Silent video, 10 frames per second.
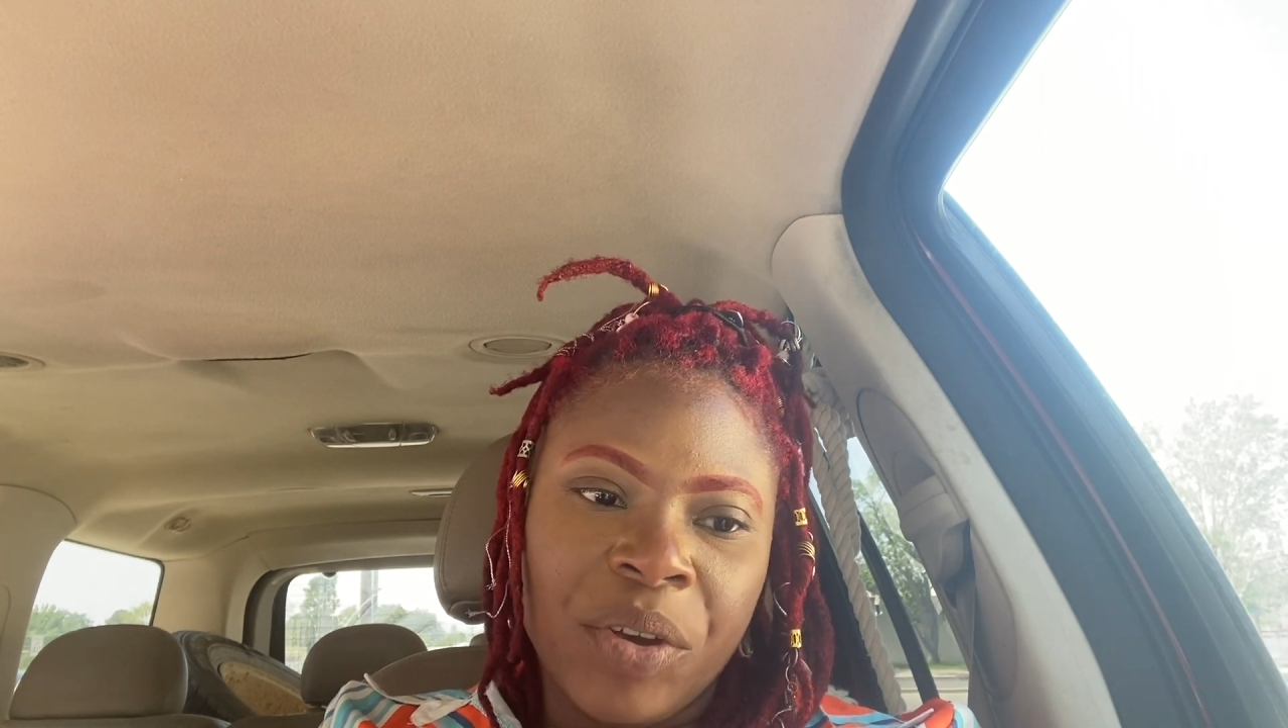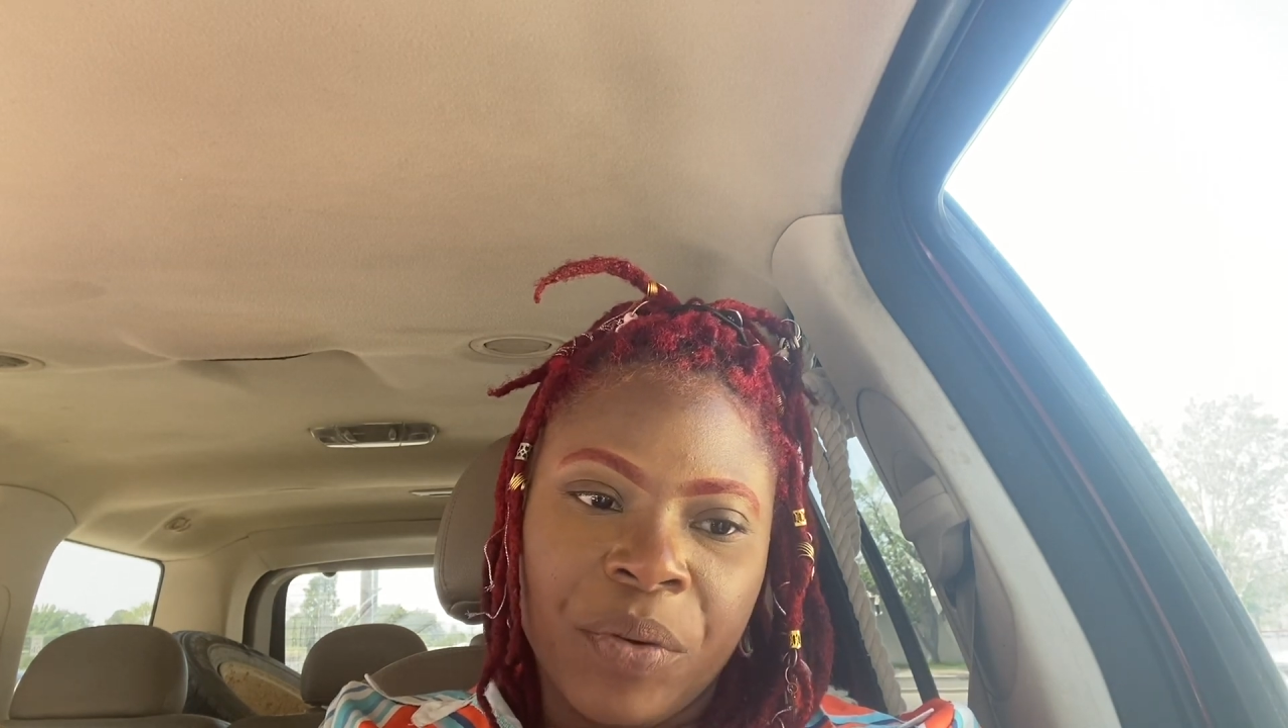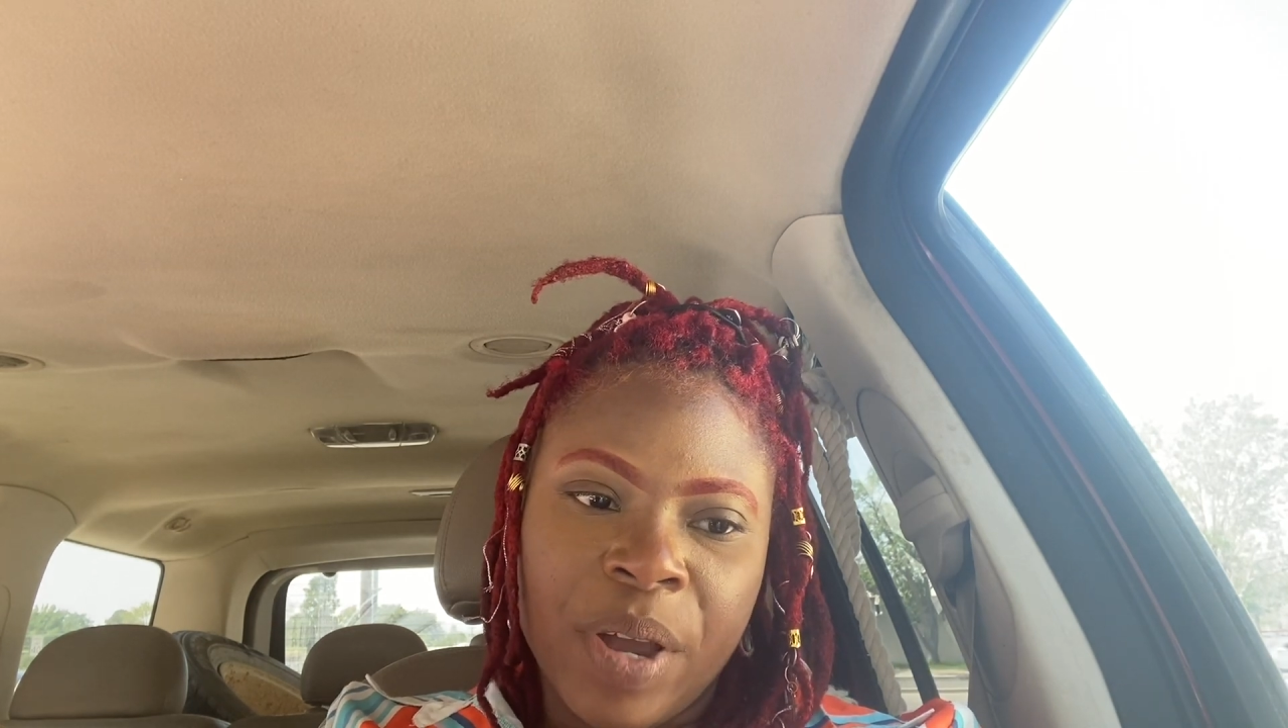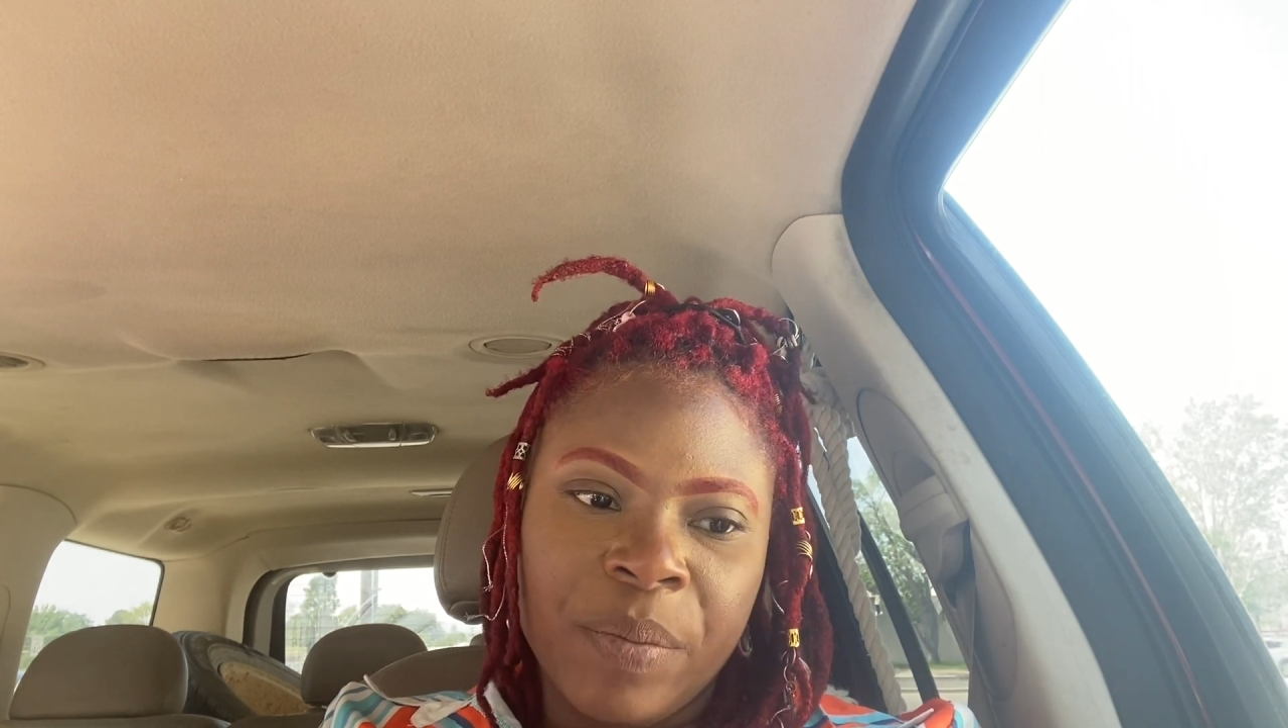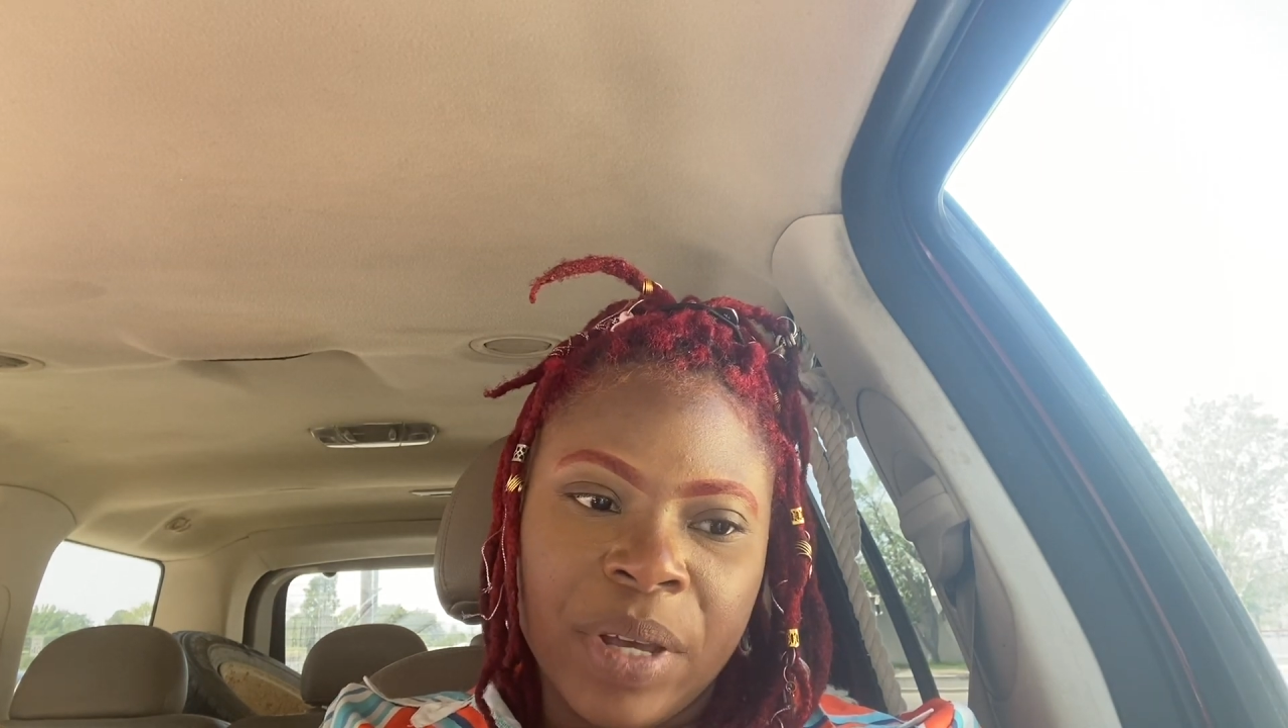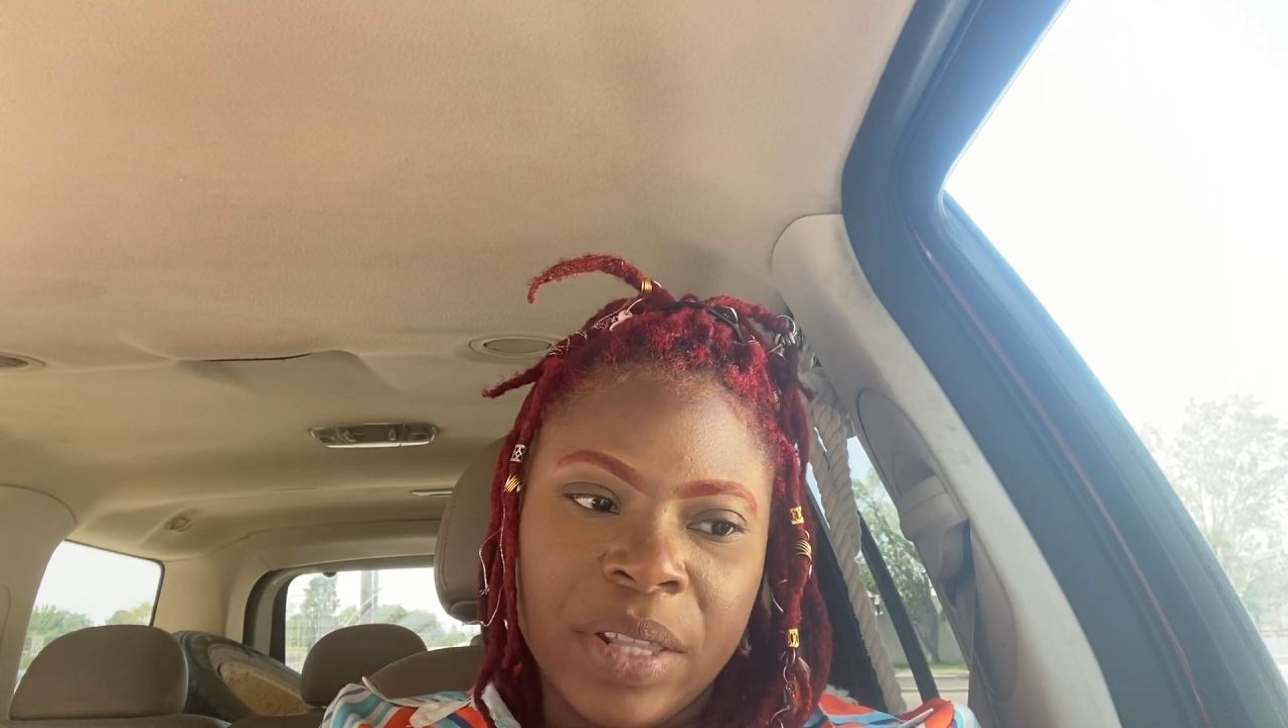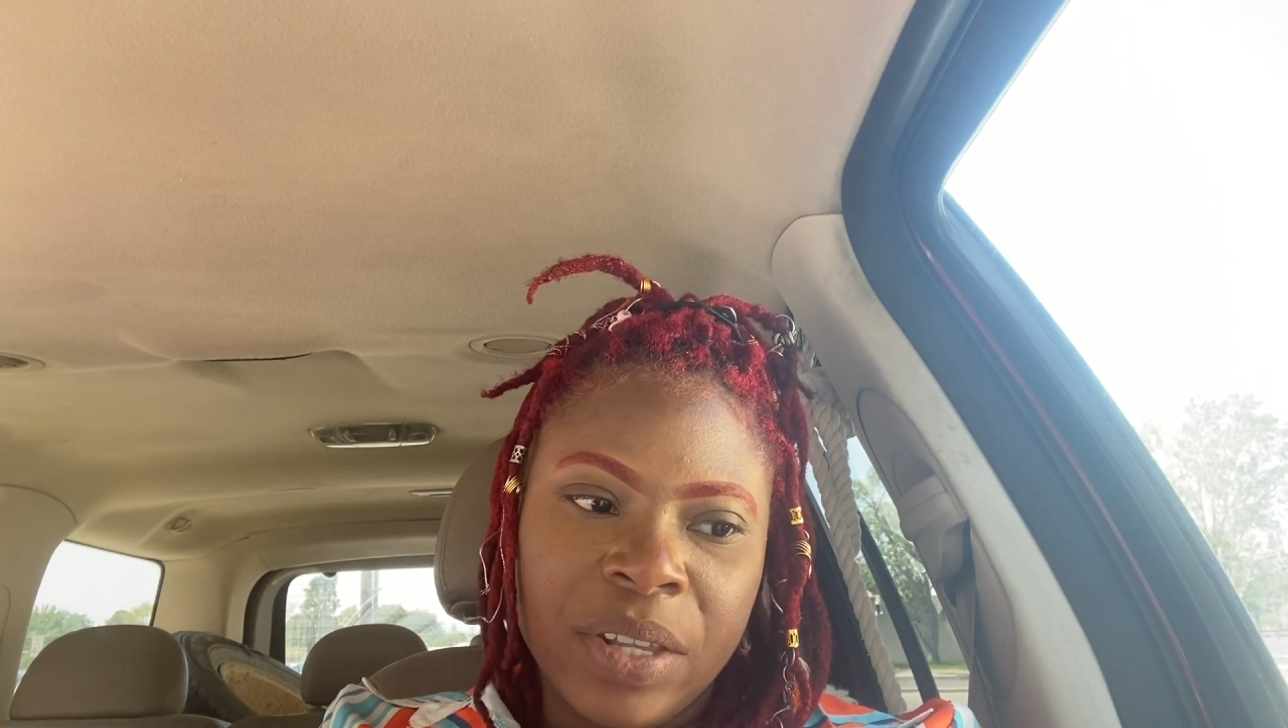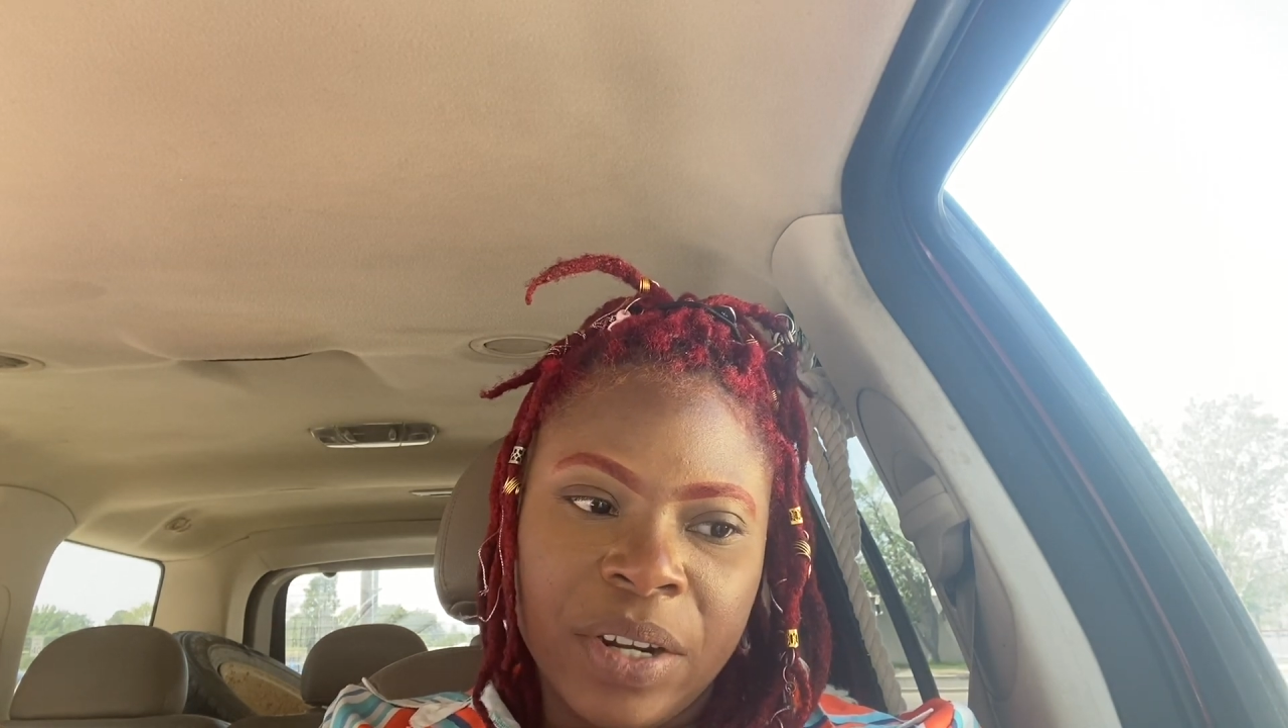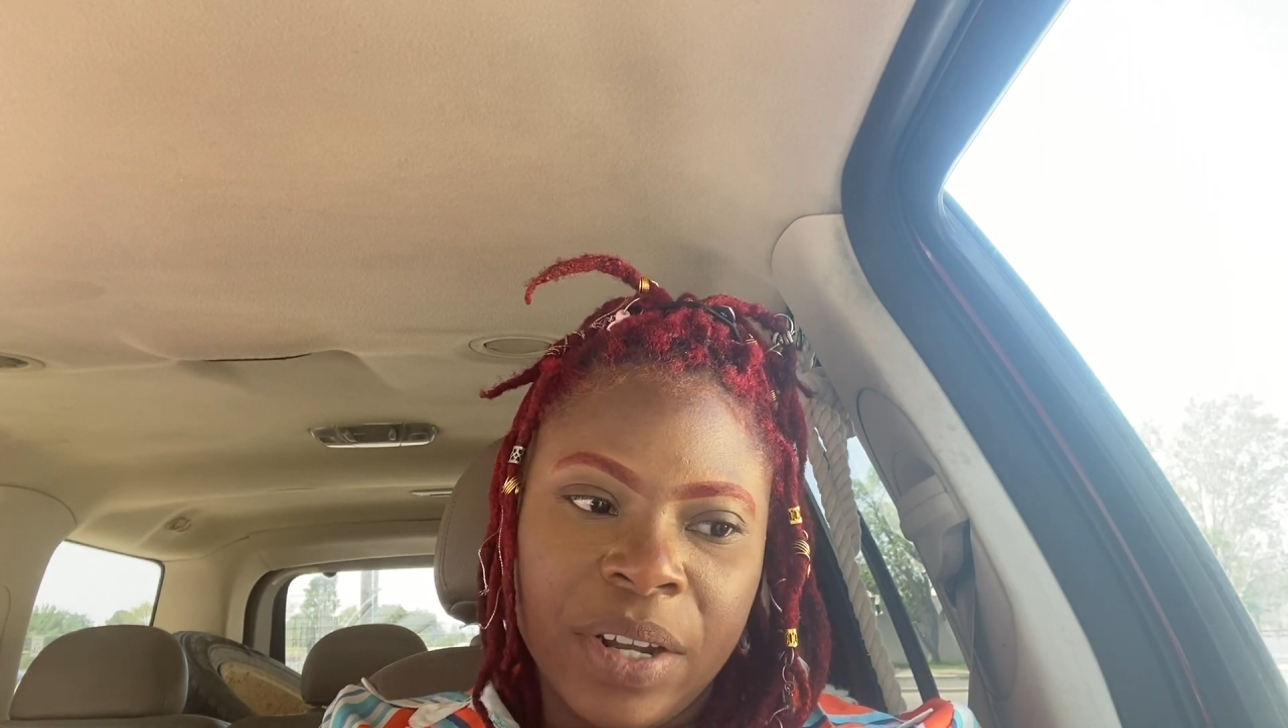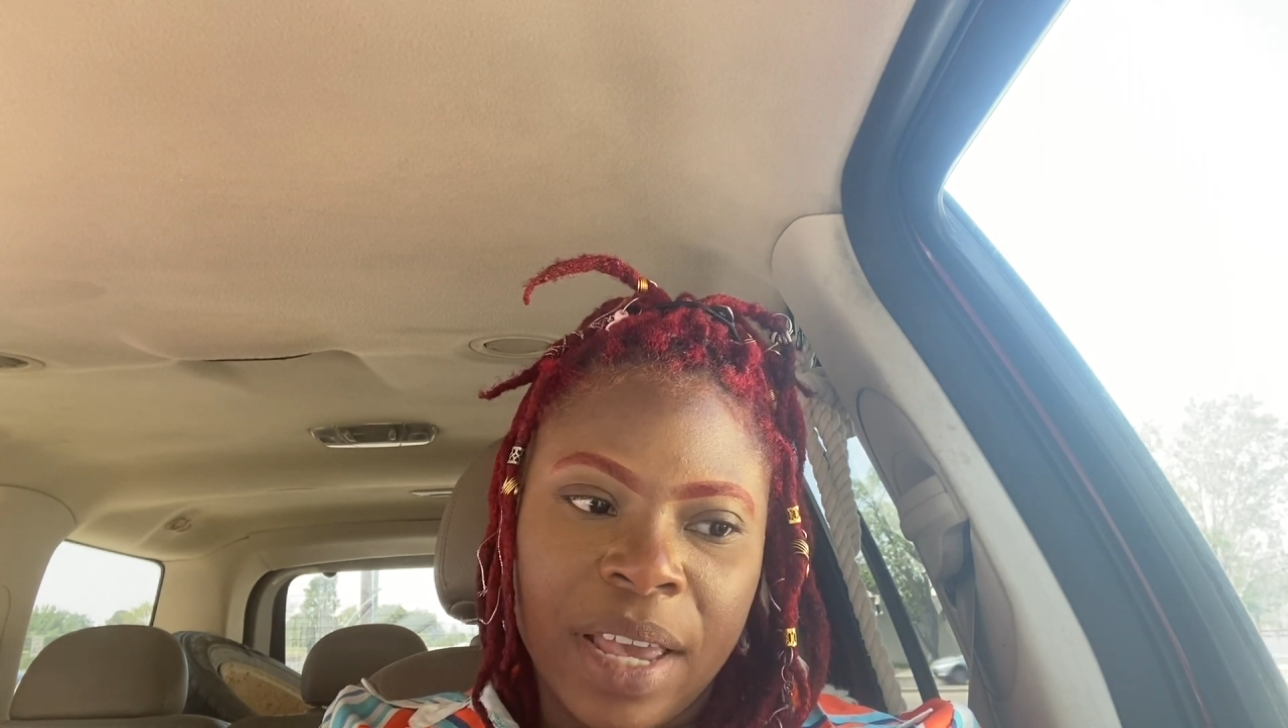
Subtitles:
grandmother